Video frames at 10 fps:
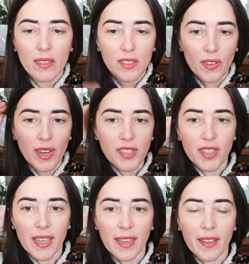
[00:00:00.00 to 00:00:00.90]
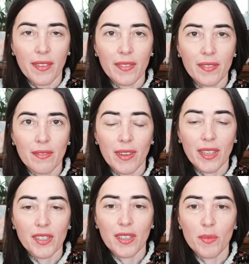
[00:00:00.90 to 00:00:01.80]
scratch your head,
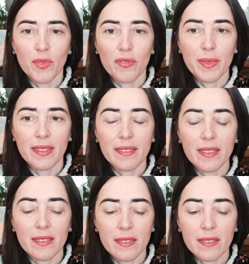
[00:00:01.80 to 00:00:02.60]
functional movement.